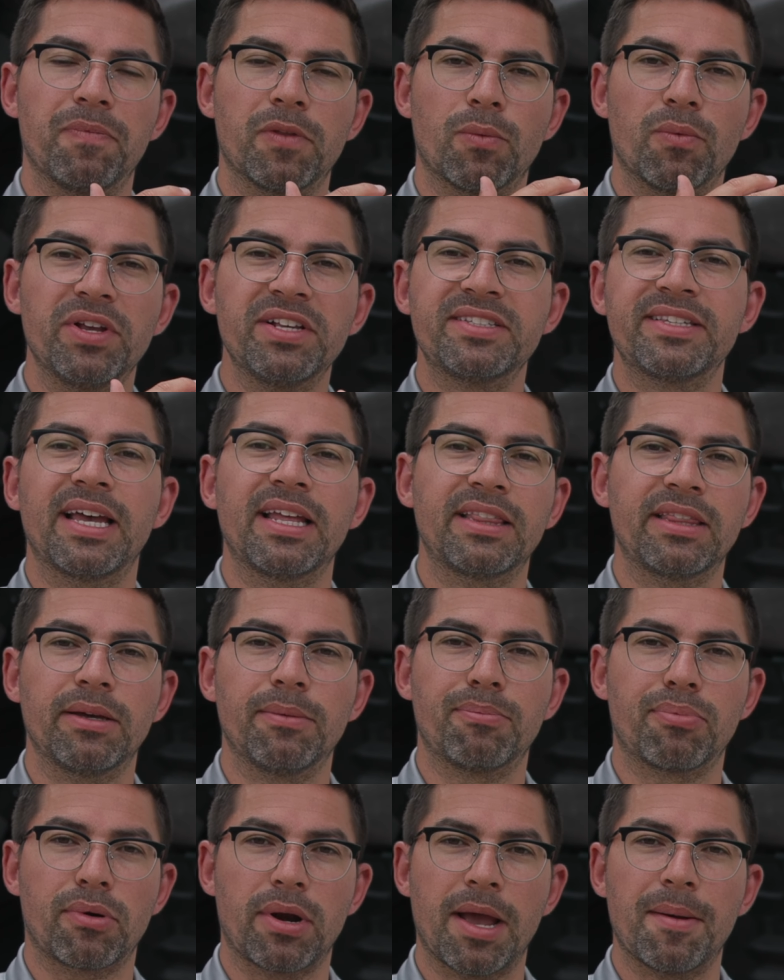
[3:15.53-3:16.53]
reset the
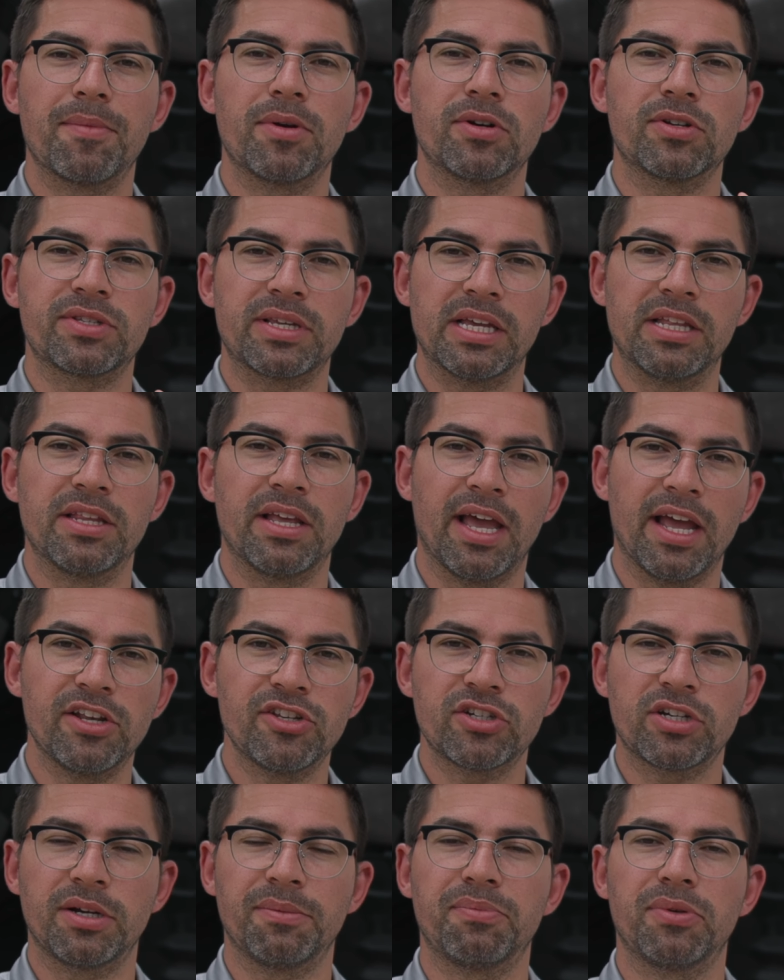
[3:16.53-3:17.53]
parameters in the
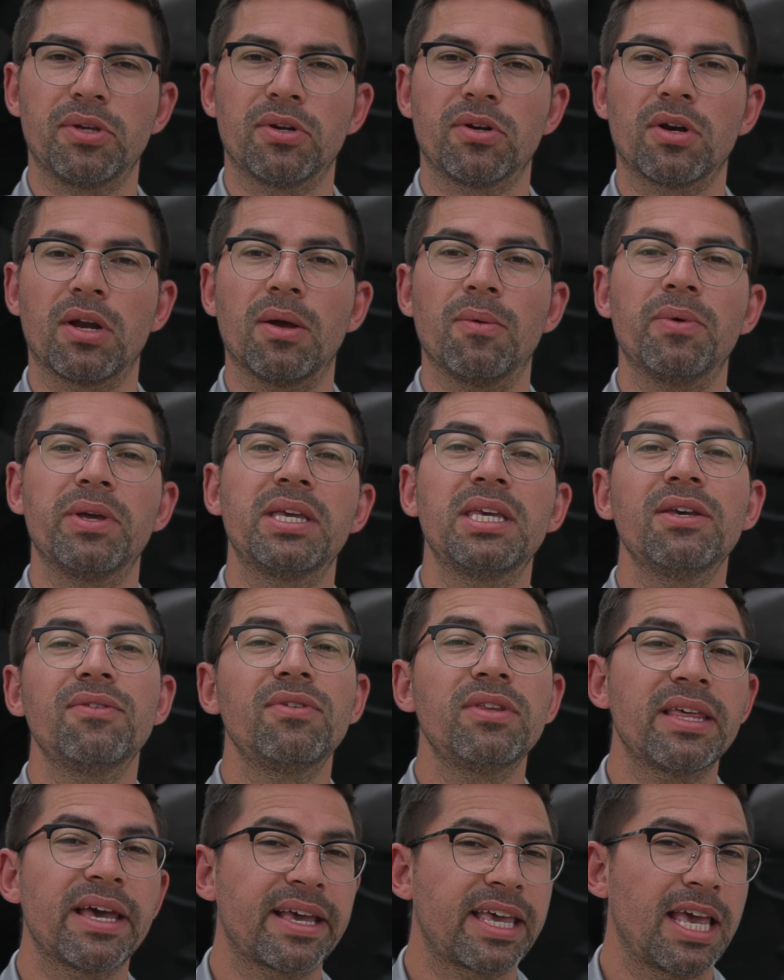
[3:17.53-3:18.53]
engine computer, and we give
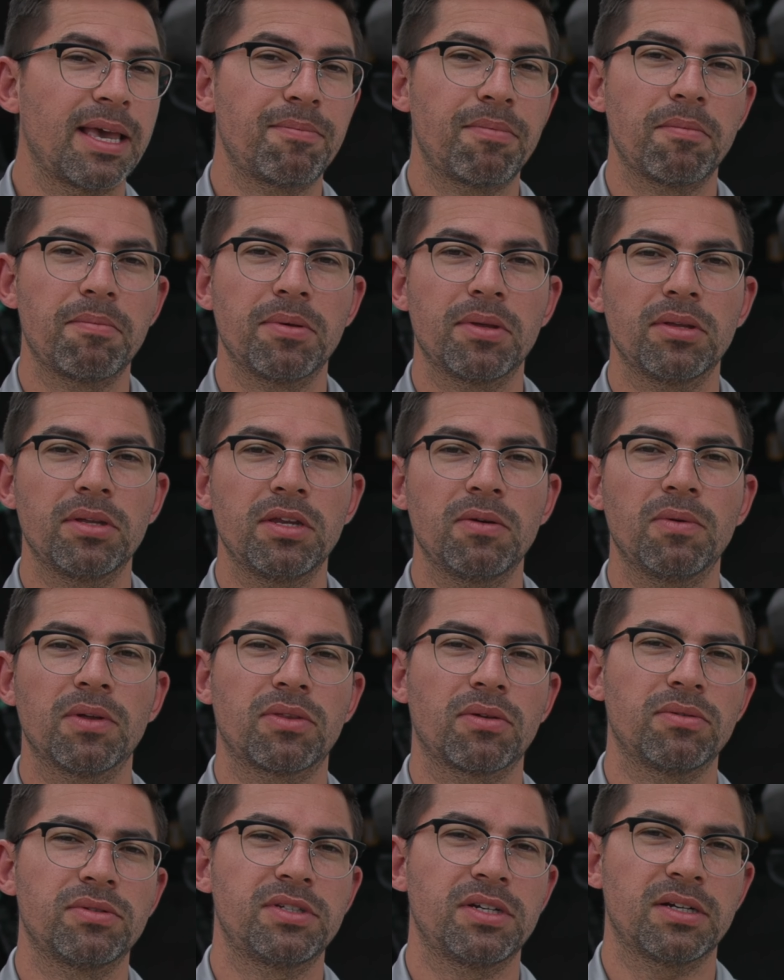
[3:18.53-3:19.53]
you that capability with
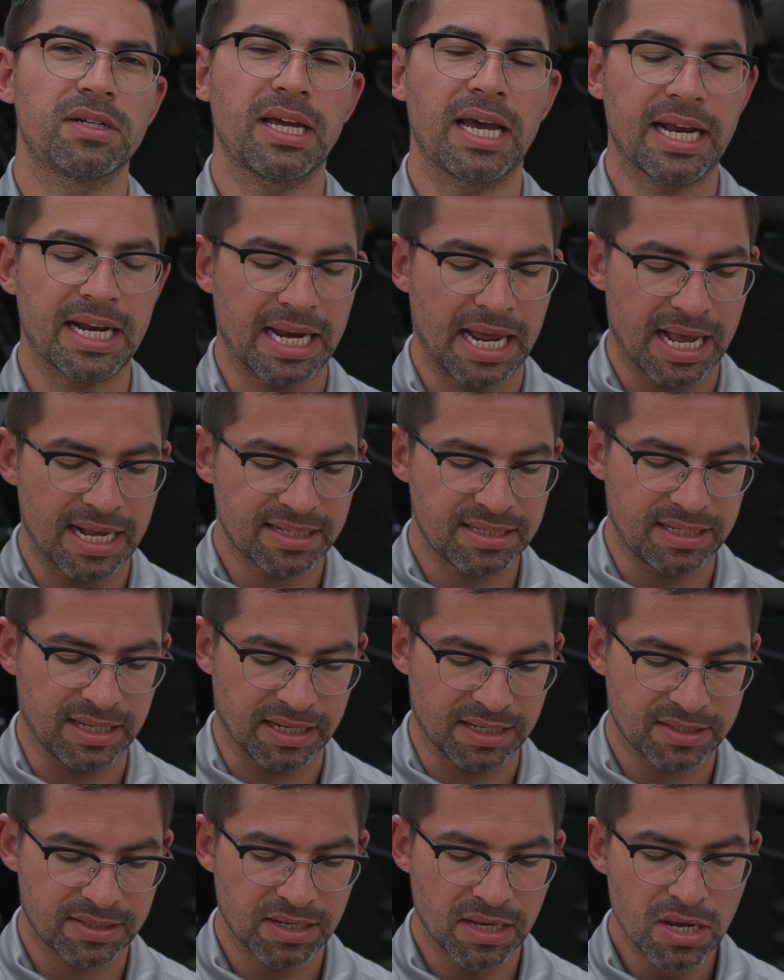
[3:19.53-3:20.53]
OTR
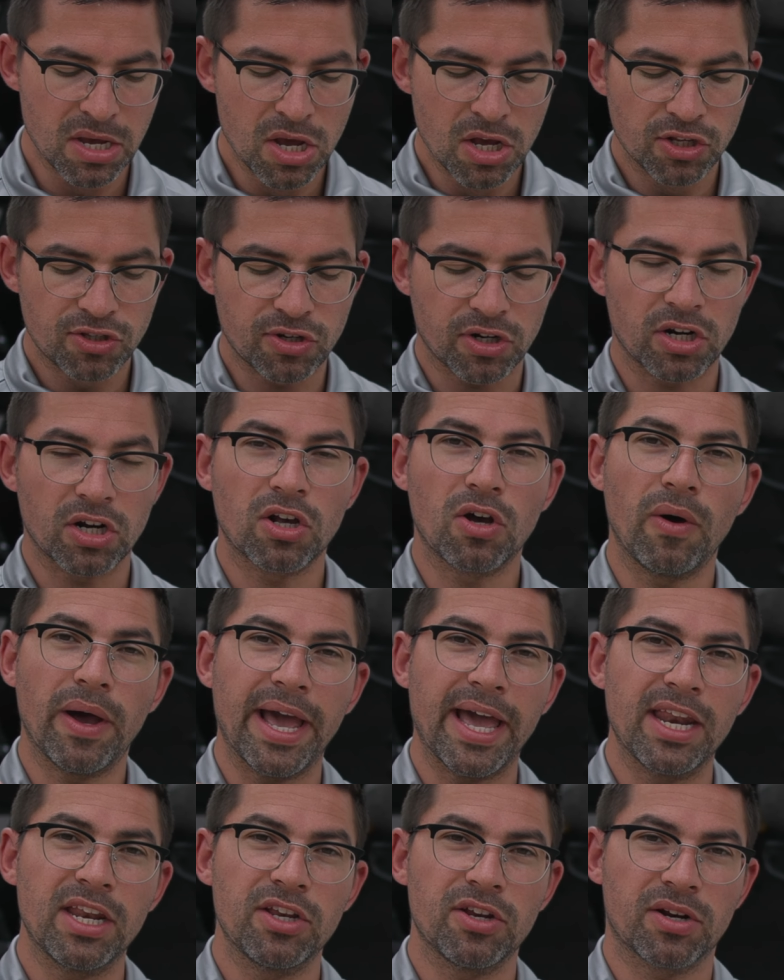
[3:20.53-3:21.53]
Diagnostics. So you're going to go
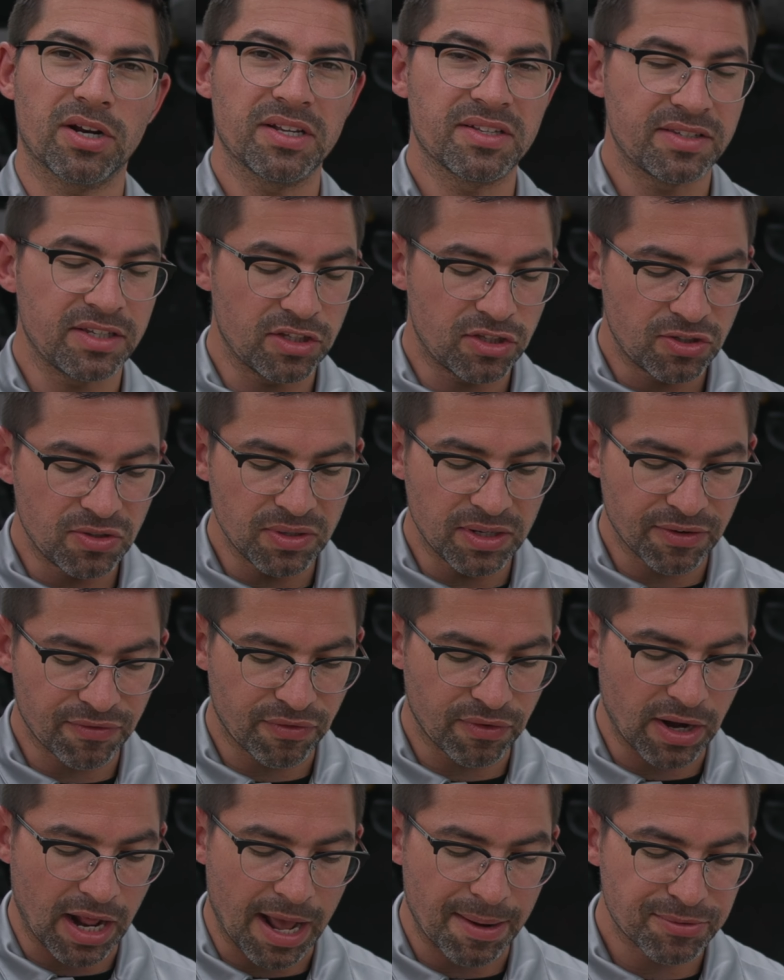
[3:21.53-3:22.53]
ahead and you're going to see two
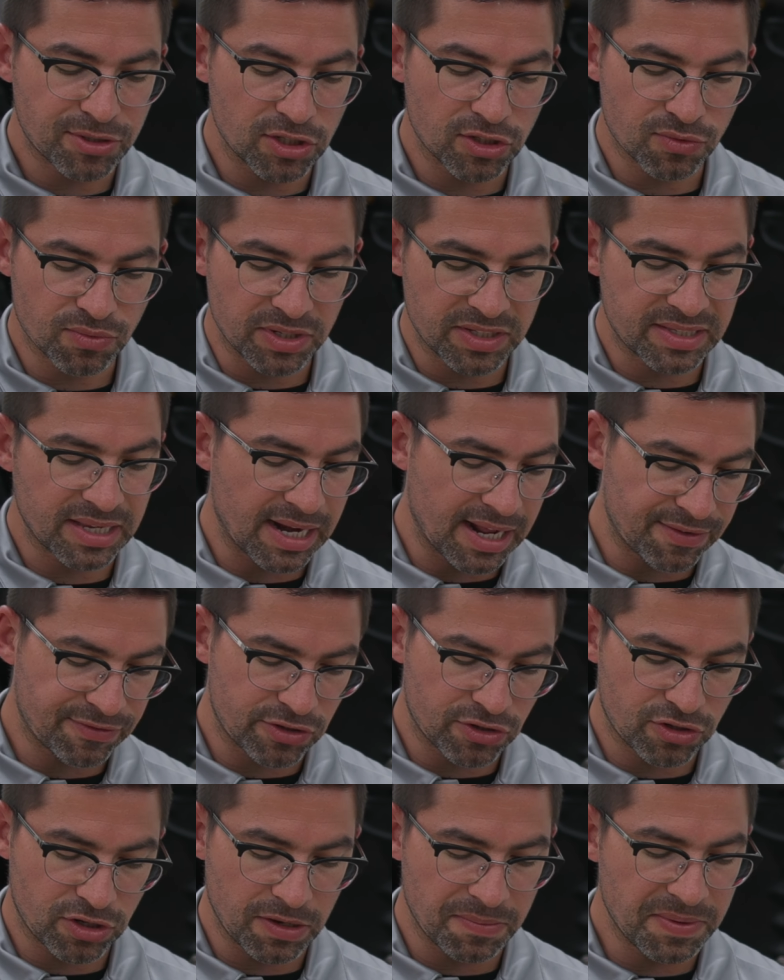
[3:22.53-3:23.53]
different options: reset
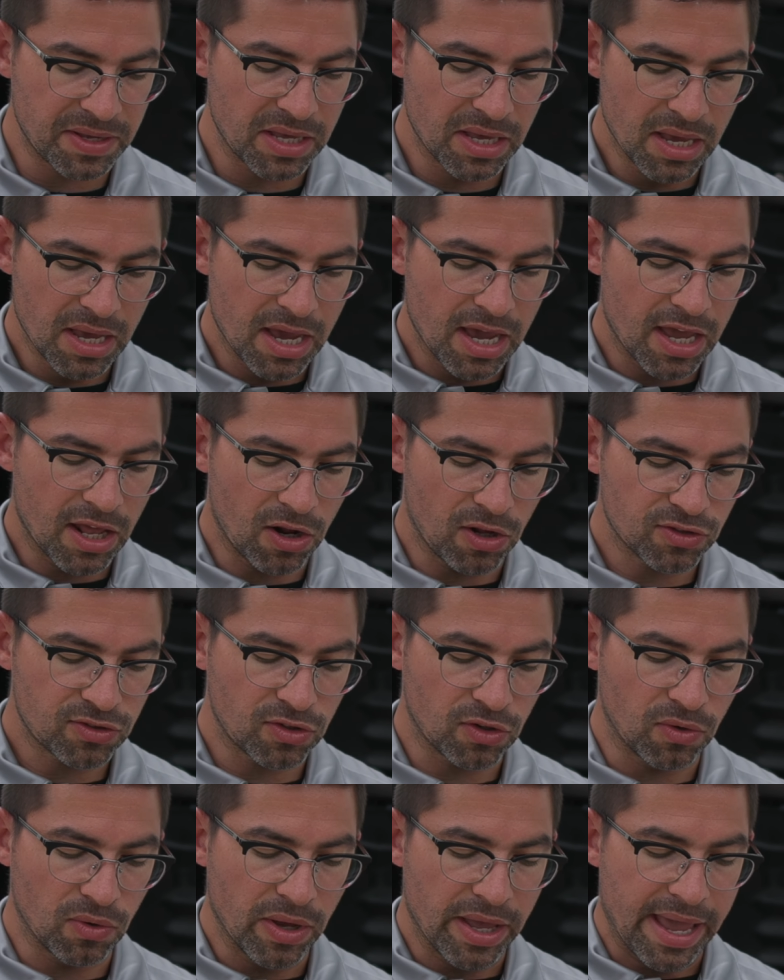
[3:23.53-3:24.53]
after treatment and
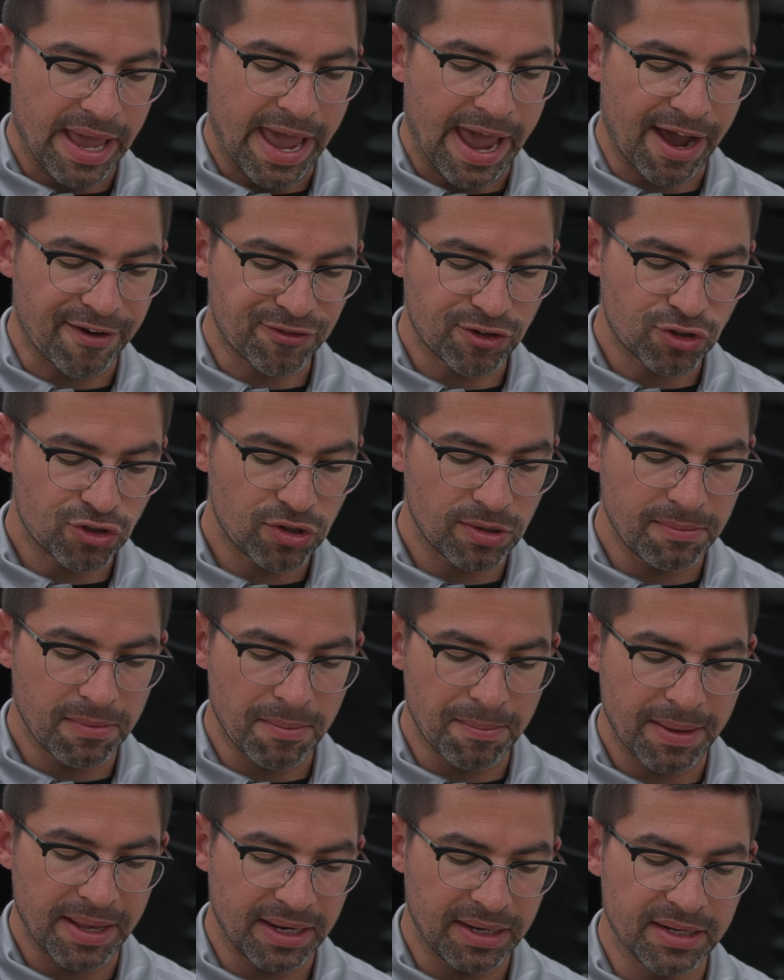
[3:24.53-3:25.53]
also after
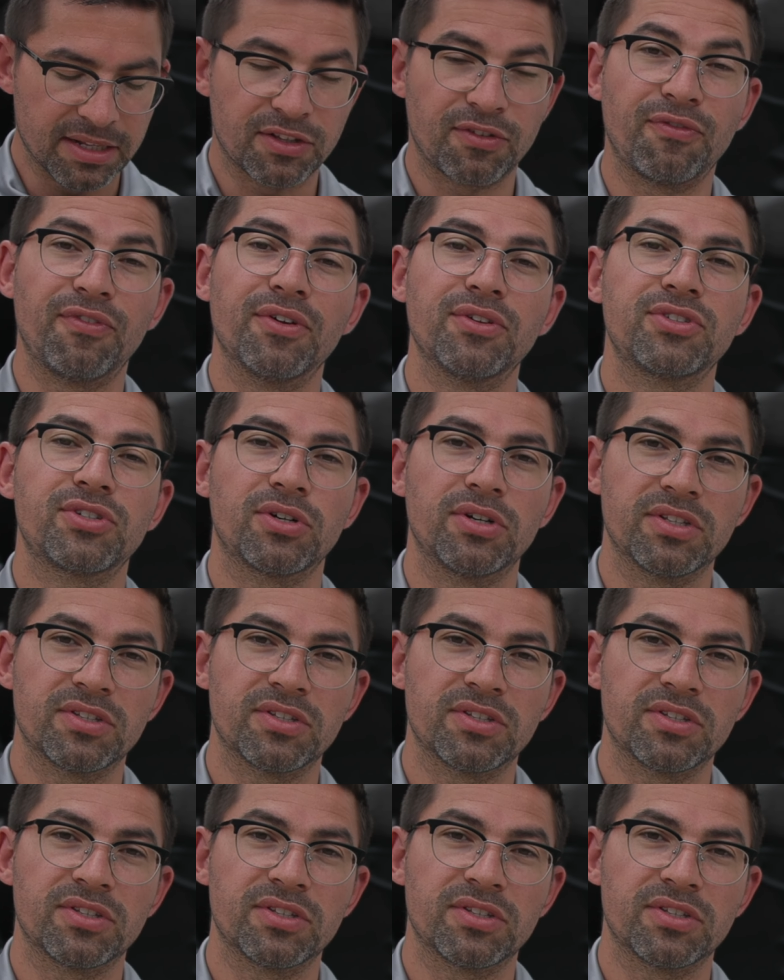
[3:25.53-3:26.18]
treatment maintenance filter